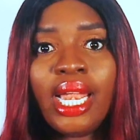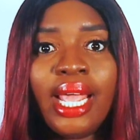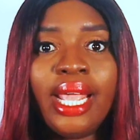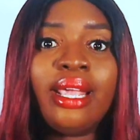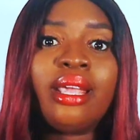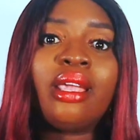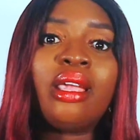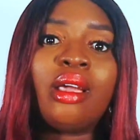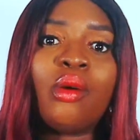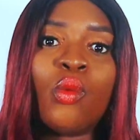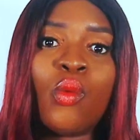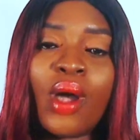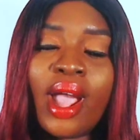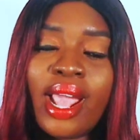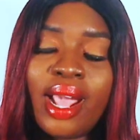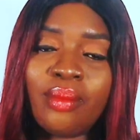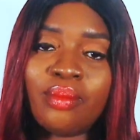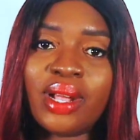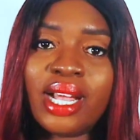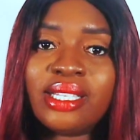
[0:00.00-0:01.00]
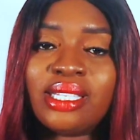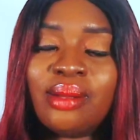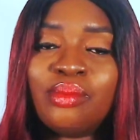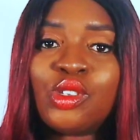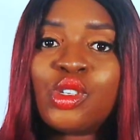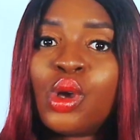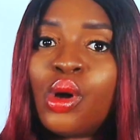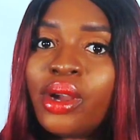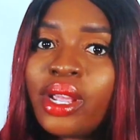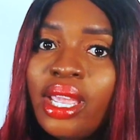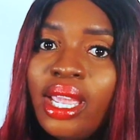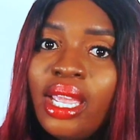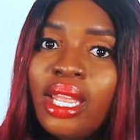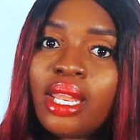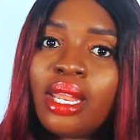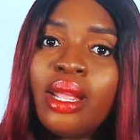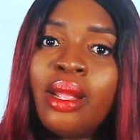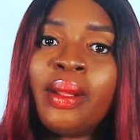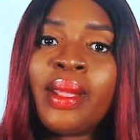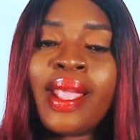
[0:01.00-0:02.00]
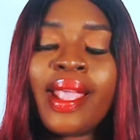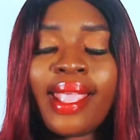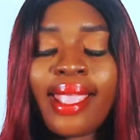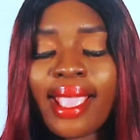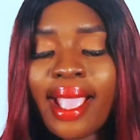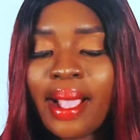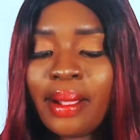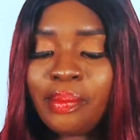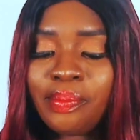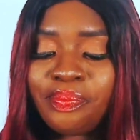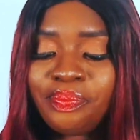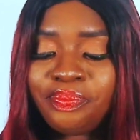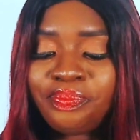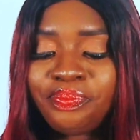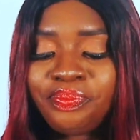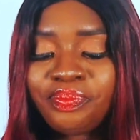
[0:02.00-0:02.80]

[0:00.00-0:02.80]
like as I'm talking. Yeah.